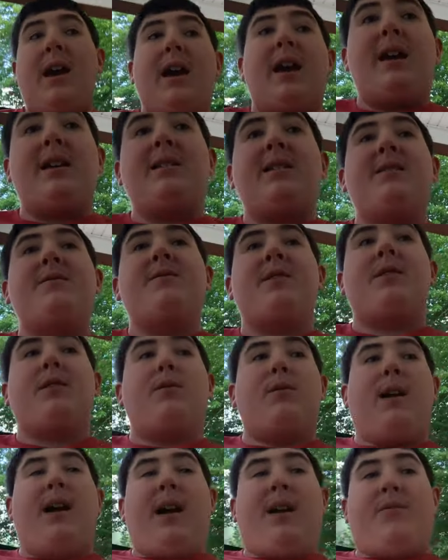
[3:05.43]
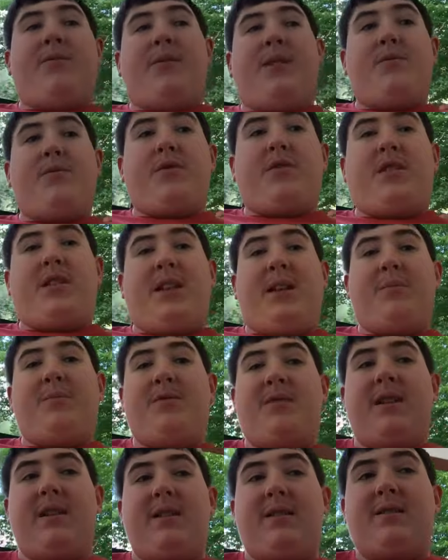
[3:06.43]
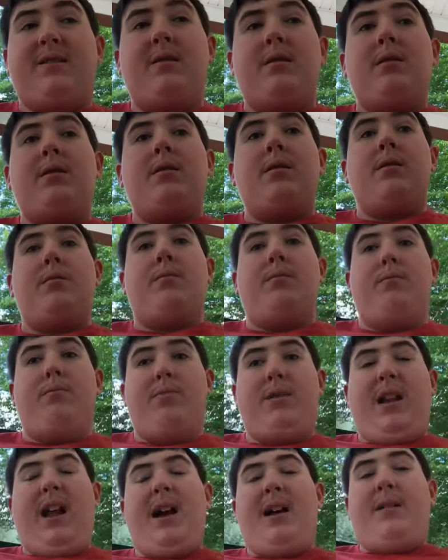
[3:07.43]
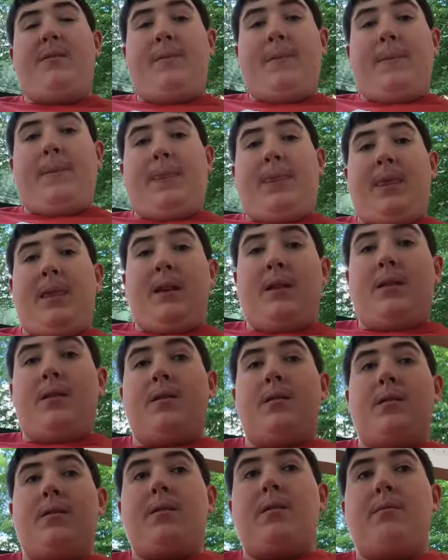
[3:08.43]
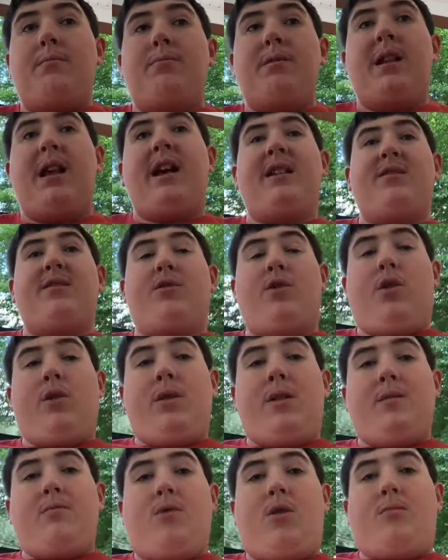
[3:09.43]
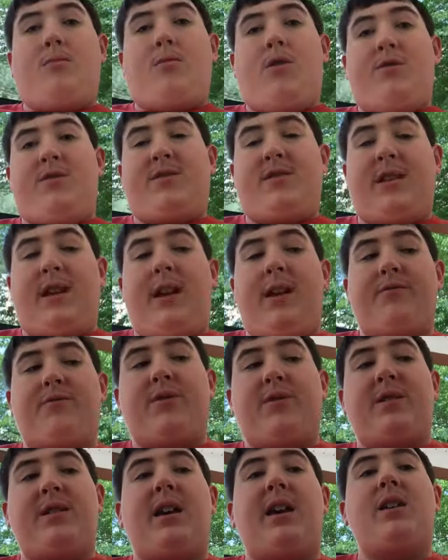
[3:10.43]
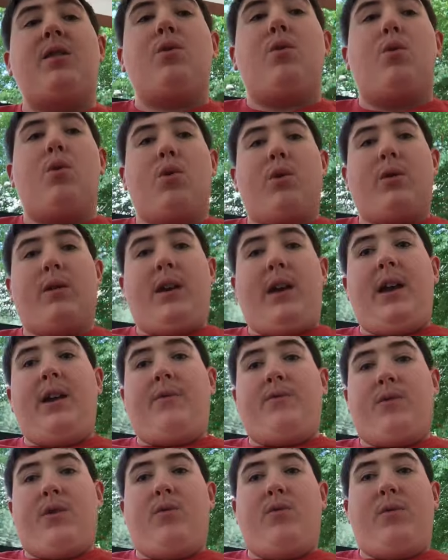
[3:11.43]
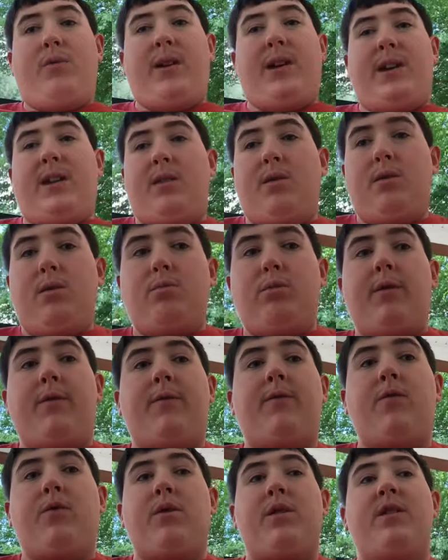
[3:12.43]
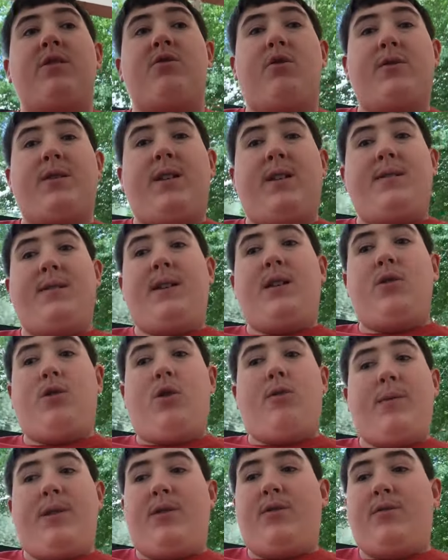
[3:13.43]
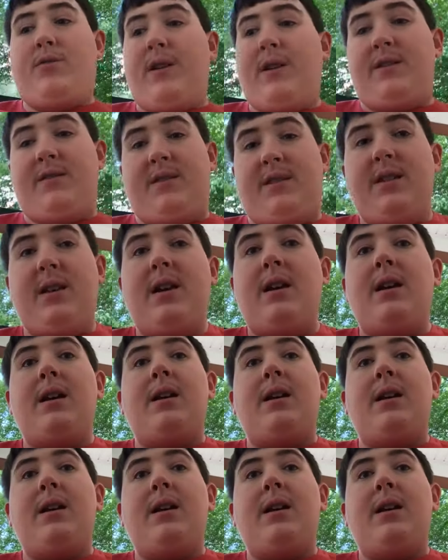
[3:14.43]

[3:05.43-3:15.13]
And even though I have never seen him since, but I saw him almost every day or every week before he jokingly called me crazy.